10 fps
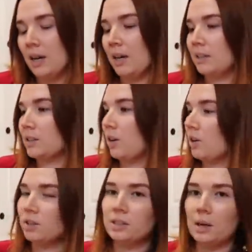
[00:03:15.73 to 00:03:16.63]
It's
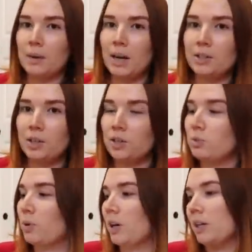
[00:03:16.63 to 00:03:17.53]
called The Summer I
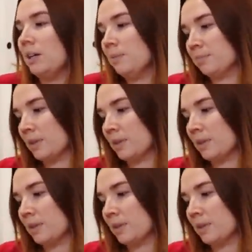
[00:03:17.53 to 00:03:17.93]
Turned Pretty.